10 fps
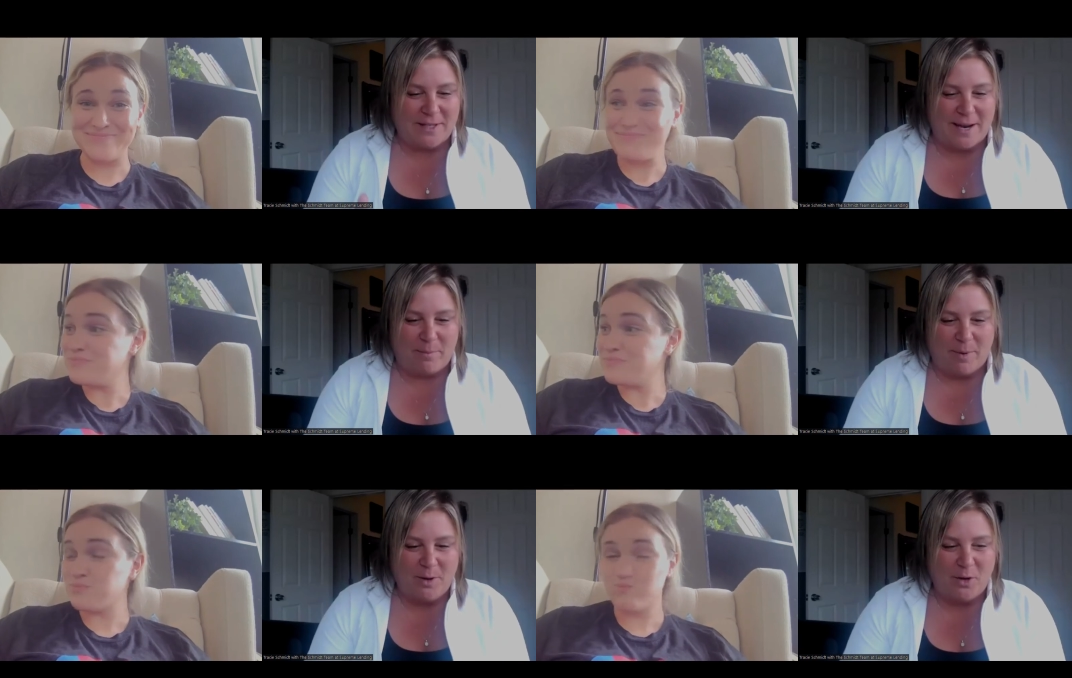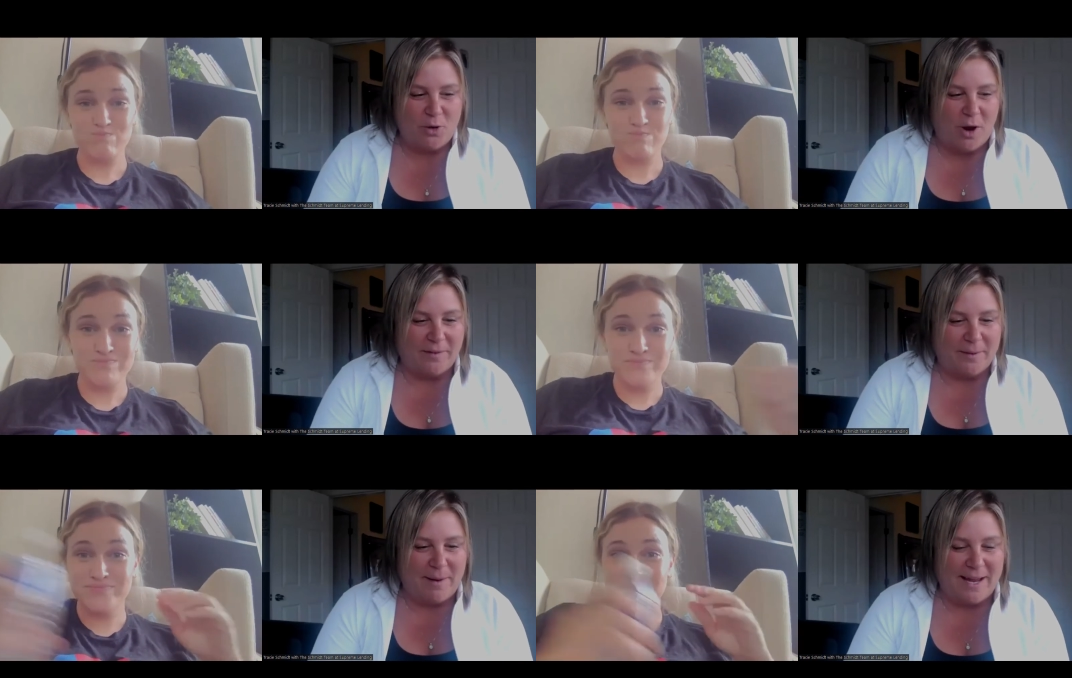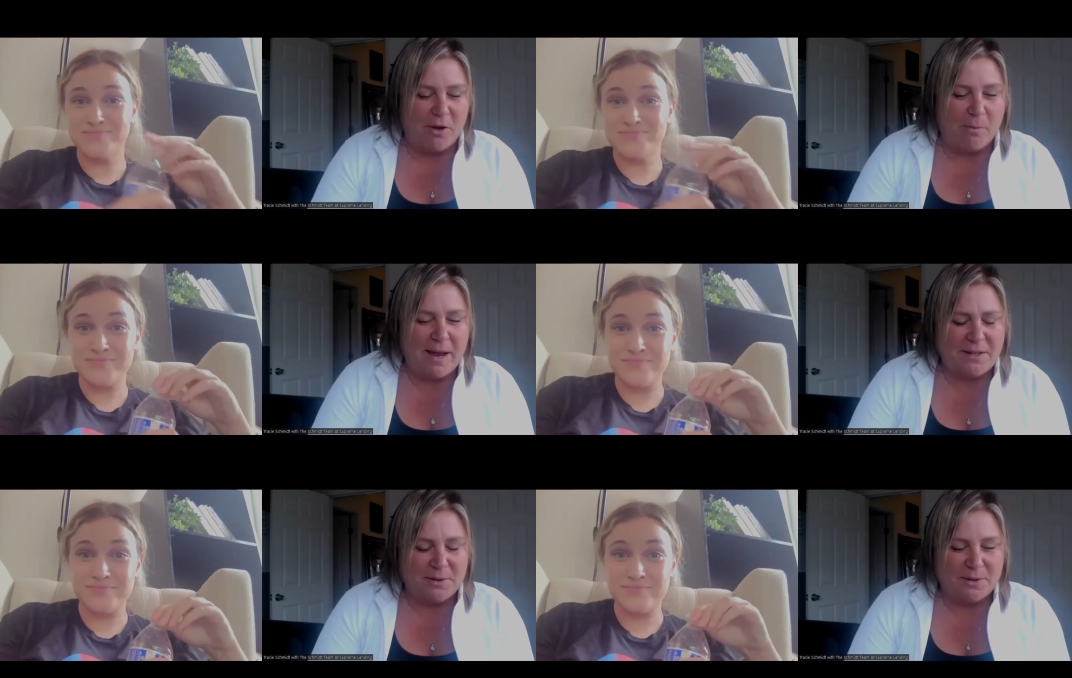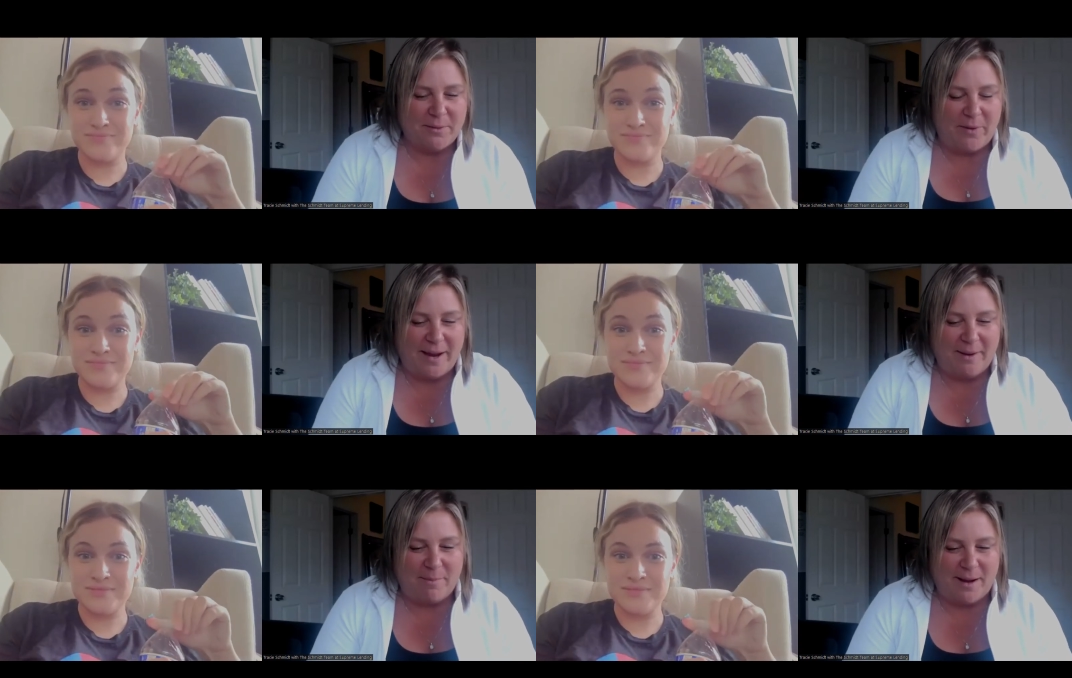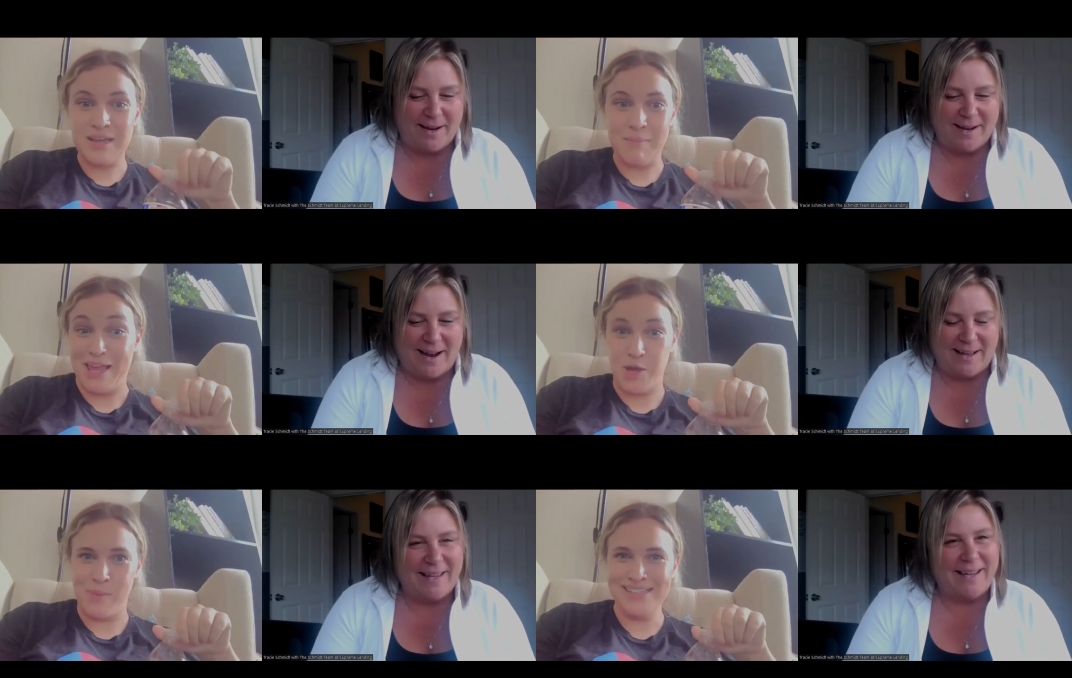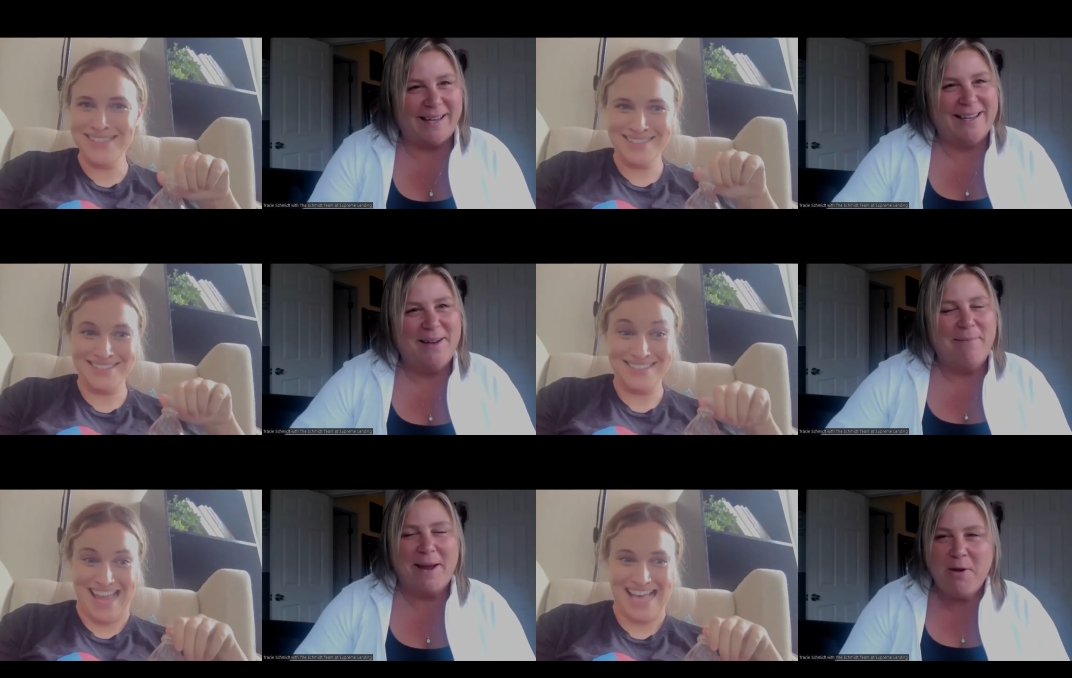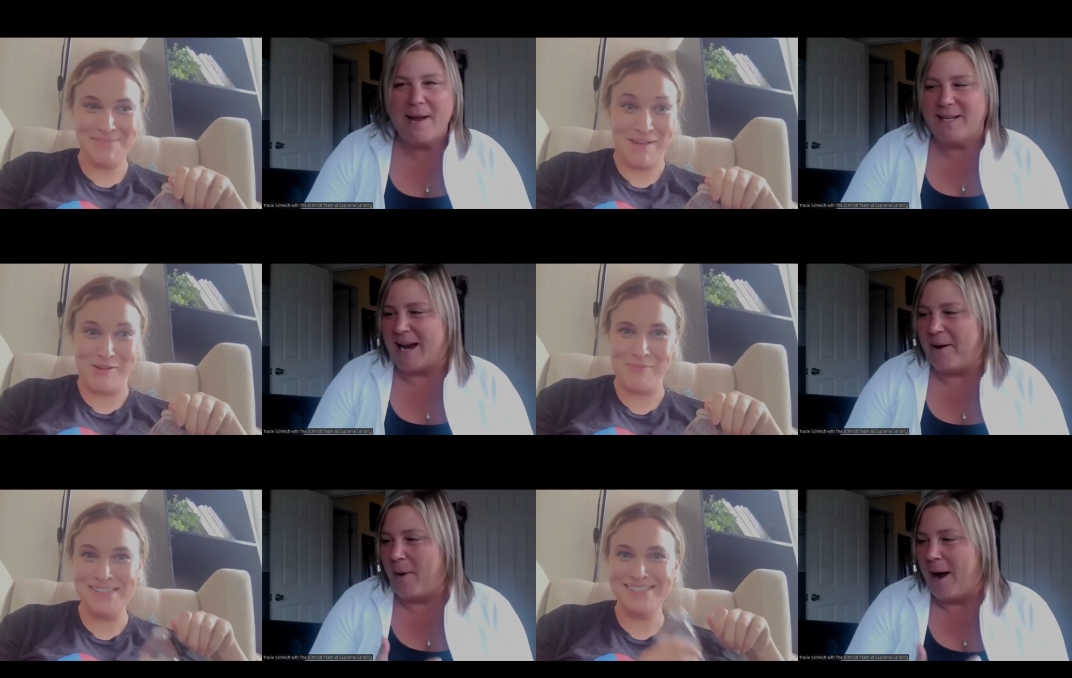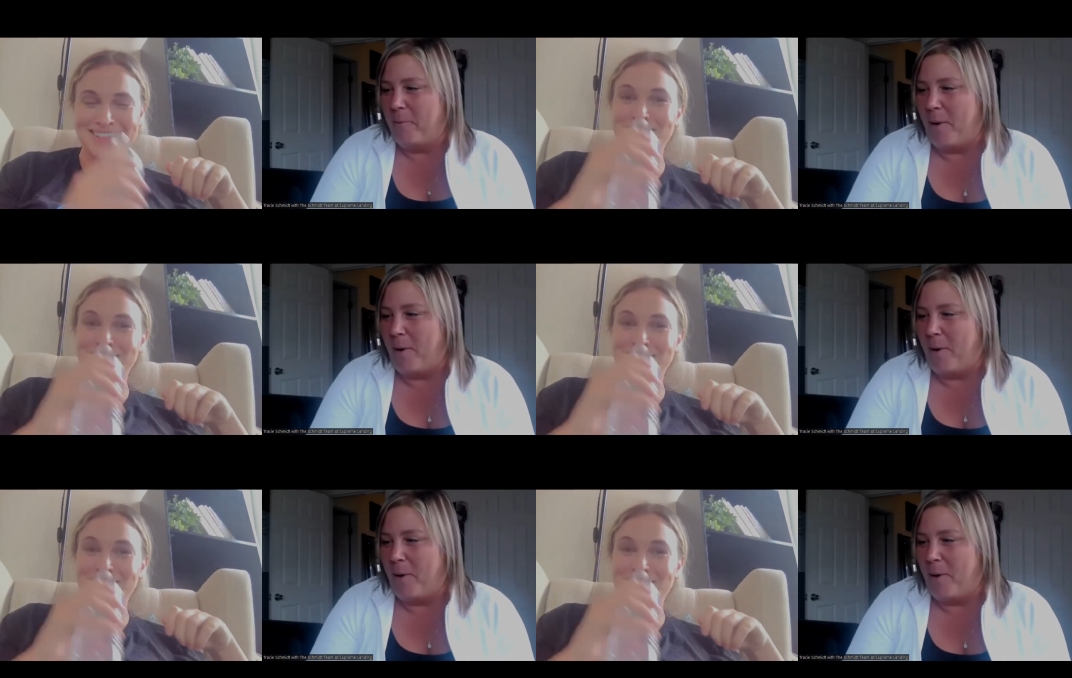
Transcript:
Speaker 1: you said. What do you call them? My humans or something? But my humans. My yes. humans. I I